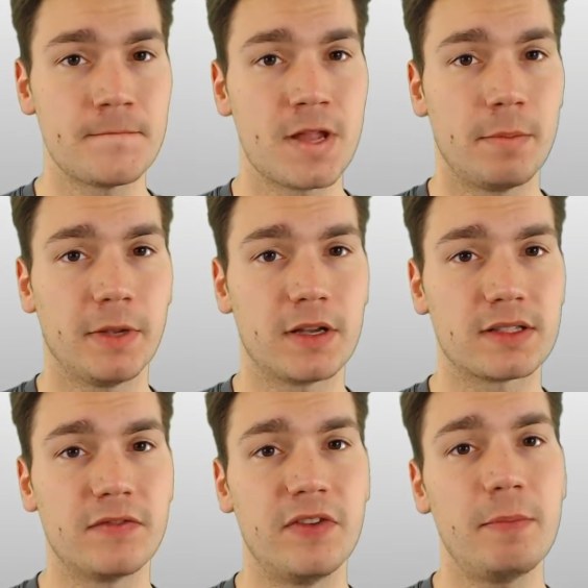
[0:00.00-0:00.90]
because
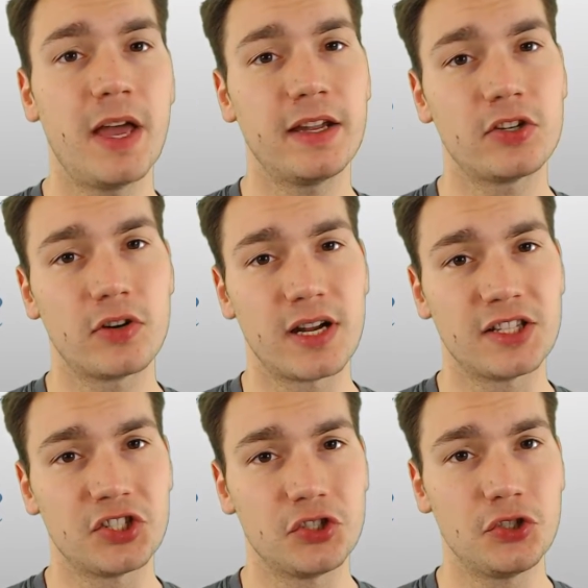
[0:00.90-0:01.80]
the vim editor
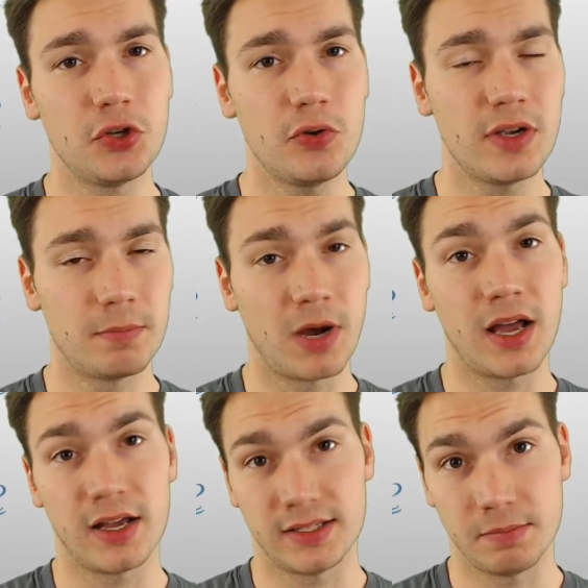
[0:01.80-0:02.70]
has two in
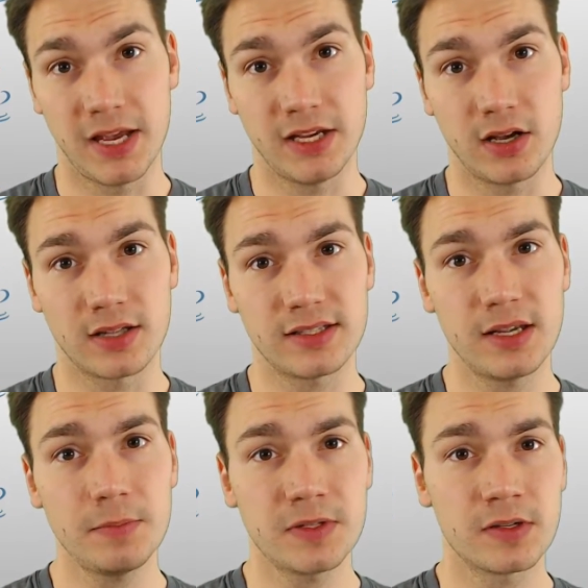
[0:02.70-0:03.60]
my eyes main
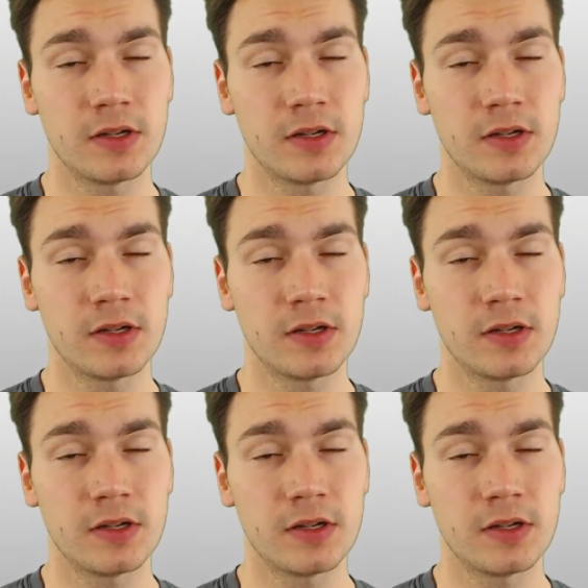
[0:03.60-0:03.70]
concepts